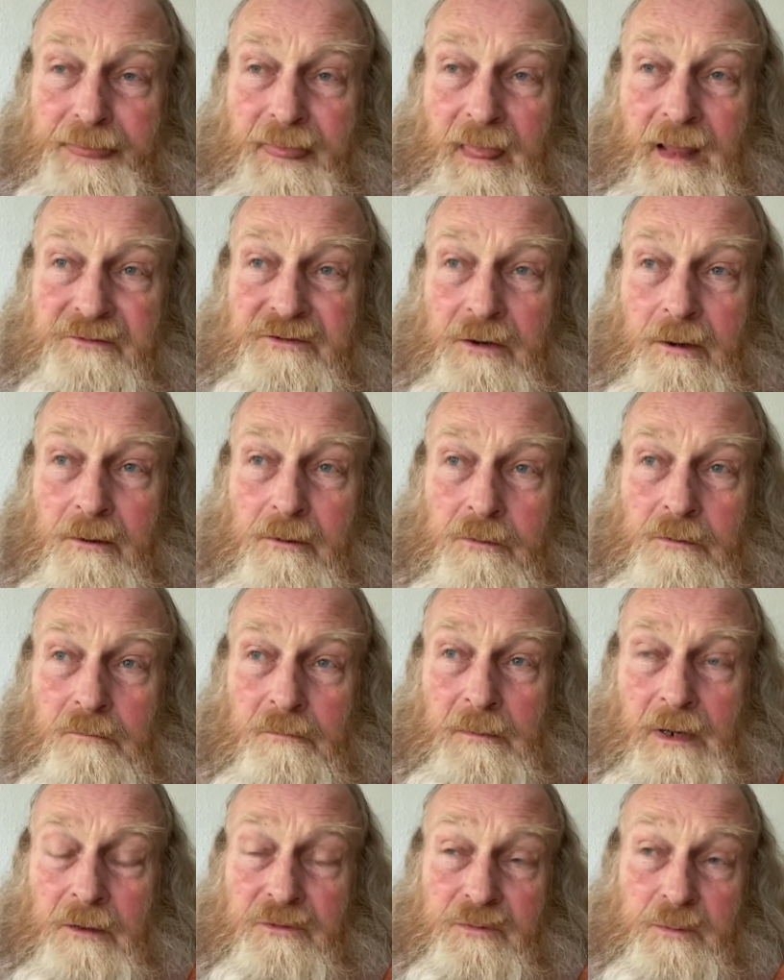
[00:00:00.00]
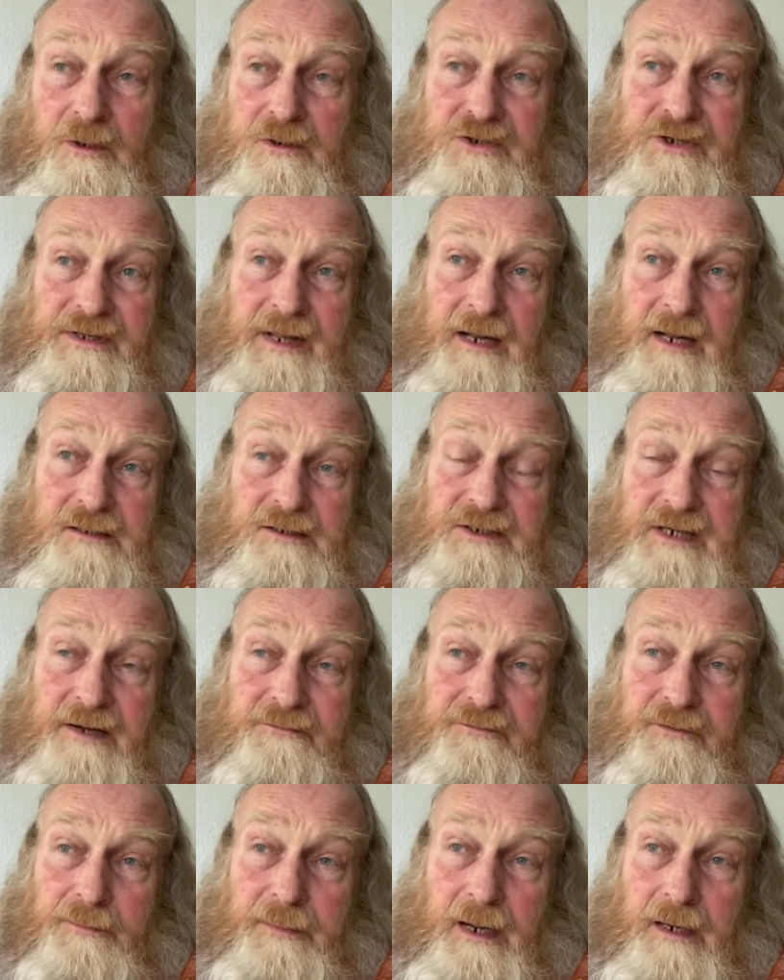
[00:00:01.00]
So I was watching that
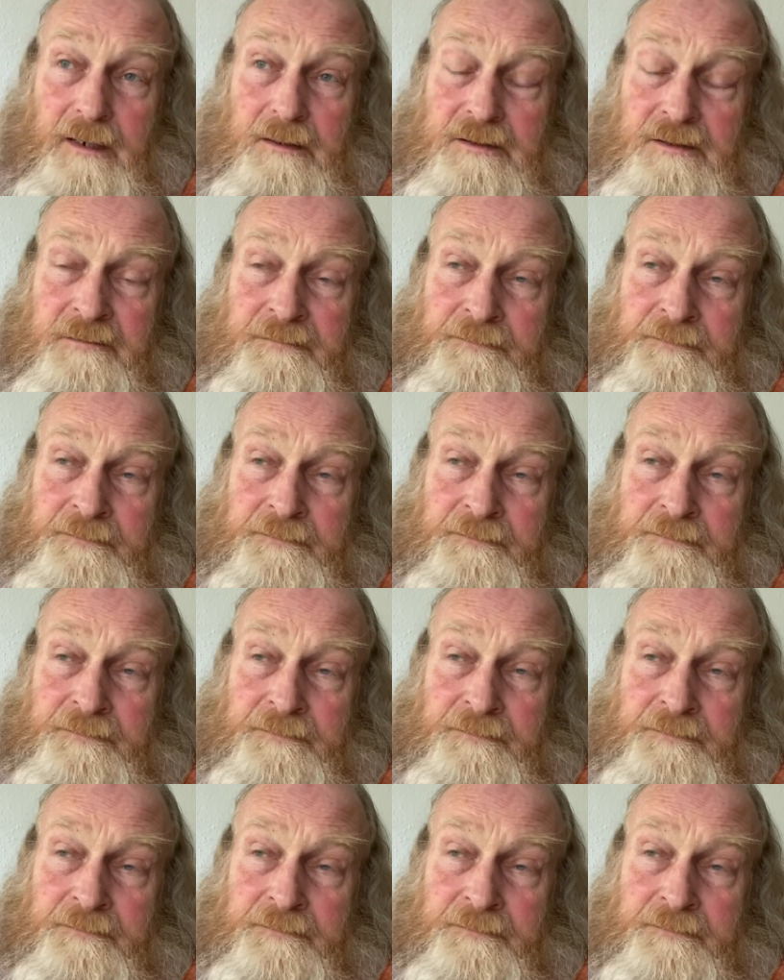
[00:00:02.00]
stuff about